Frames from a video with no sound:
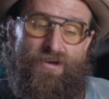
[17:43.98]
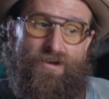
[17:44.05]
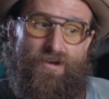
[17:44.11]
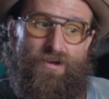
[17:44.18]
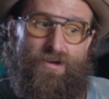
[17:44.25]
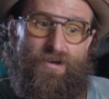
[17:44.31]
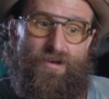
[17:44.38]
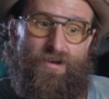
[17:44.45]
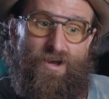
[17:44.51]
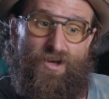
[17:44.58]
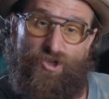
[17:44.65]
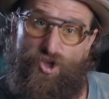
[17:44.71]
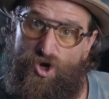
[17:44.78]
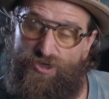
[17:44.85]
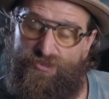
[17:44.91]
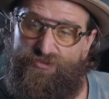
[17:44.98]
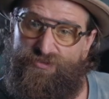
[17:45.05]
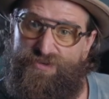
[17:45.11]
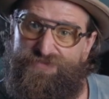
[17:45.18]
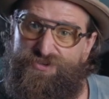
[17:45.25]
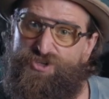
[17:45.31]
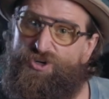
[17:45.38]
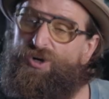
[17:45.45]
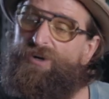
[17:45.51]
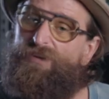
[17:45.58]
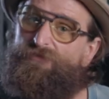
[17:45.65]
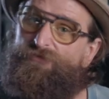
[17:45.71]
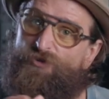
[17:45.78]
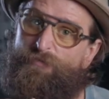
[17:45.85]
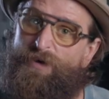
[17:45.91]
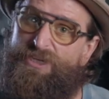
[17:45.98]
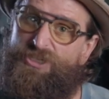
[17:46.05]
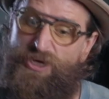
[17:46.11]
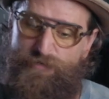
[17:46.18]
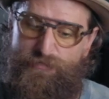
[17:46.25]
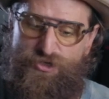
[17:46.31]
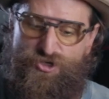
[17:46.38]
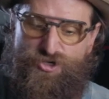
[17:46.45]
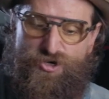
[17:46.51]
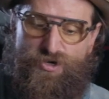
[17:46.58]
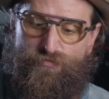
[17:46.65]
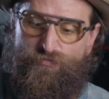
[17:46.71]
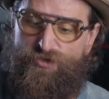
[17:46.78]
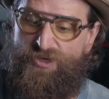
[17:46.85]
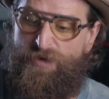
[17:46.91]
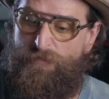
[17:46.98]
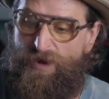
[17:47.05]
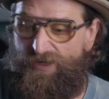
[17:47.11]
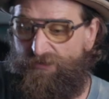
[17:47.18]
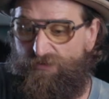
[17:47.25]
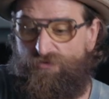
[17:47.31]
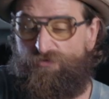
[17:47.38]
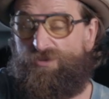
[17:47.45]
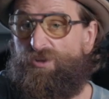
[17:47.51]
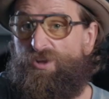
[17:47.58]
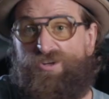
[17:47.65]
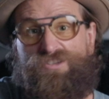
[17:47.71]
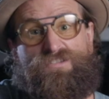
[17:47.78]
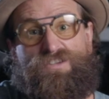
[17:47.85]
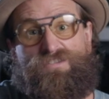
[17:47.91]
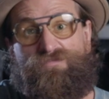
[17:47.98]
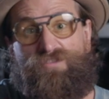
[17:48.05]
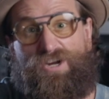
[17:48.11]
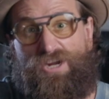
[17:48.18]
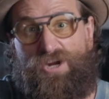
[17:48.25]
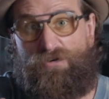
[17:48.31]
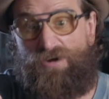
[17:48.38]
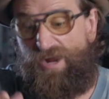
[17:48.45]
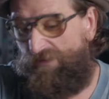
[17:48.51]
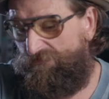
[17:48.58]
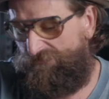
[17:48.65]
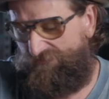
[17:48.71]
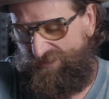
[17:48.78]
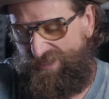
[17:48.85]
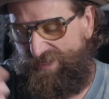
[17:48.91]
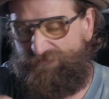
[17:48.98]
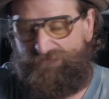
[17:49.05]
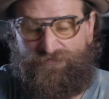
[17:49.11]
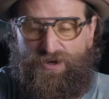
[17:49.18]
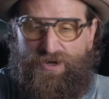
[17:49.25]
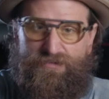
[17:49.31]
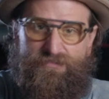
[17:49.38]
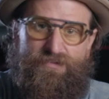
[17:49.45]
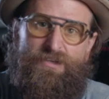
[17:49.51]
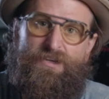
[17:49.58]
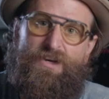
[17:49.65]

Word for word: uh, a long sleeve shirt for my jammy shirt, which I might use the long sleeve when I go out. I'm fine.